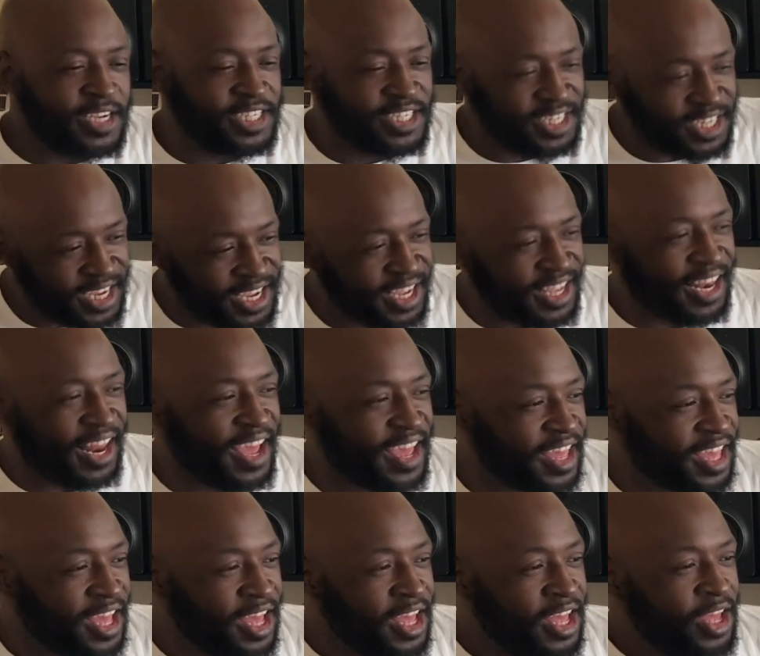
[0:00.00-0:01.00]
shit,
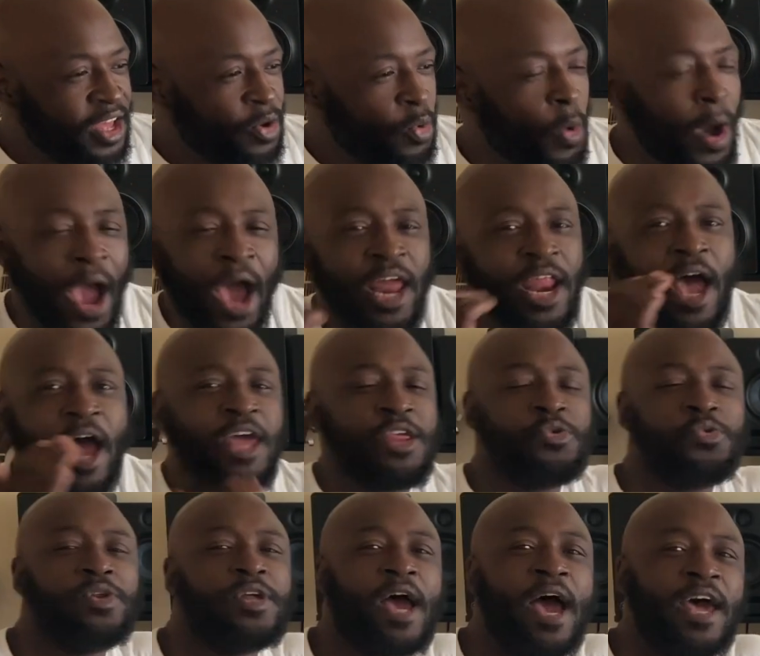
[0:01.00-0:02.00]
like, how
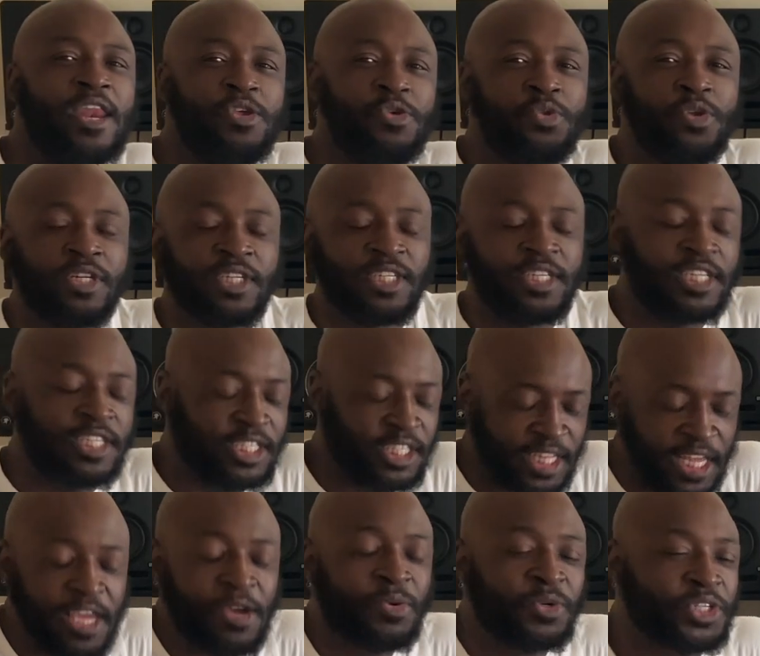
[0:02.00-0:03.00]
do you
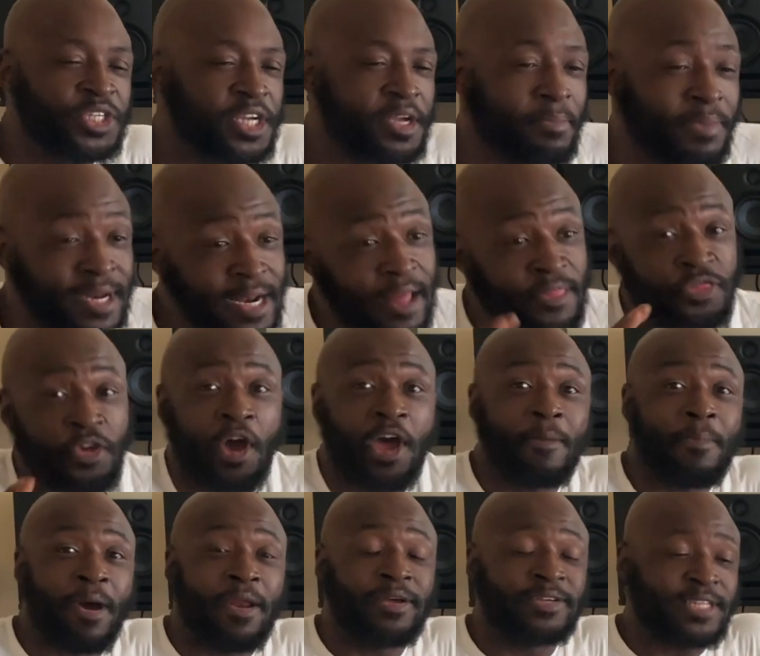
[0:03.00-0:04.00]
distinguish it? But then I thought
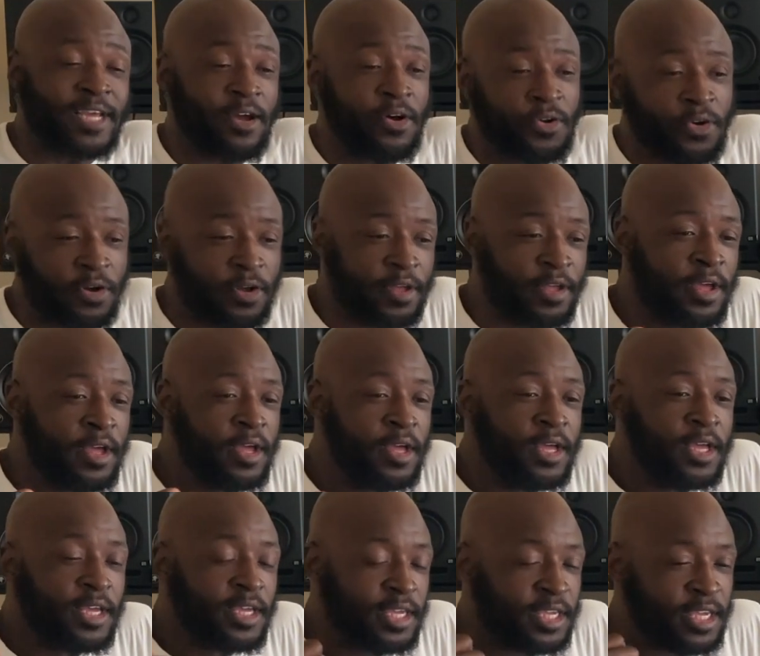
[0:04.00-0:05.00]
about it, I was like, hold on.
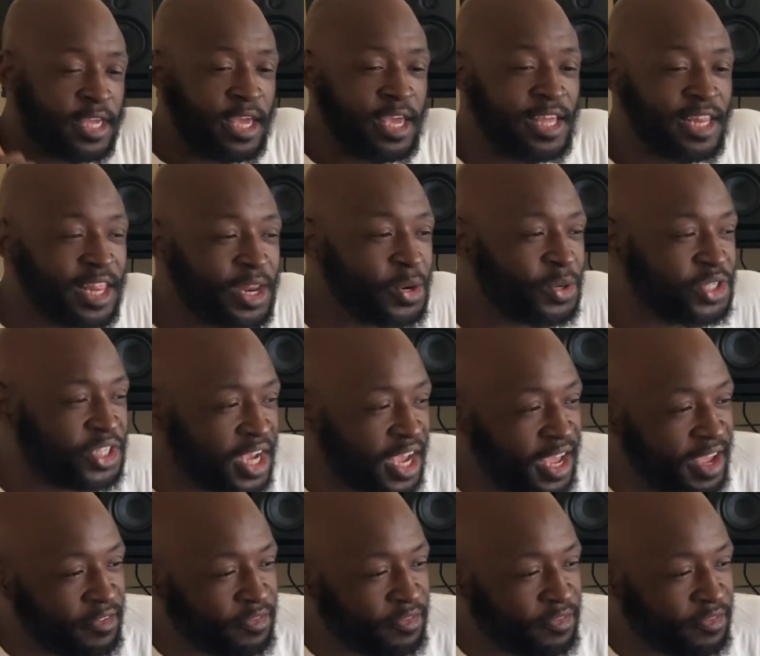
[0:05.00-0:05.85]
King Lil Jay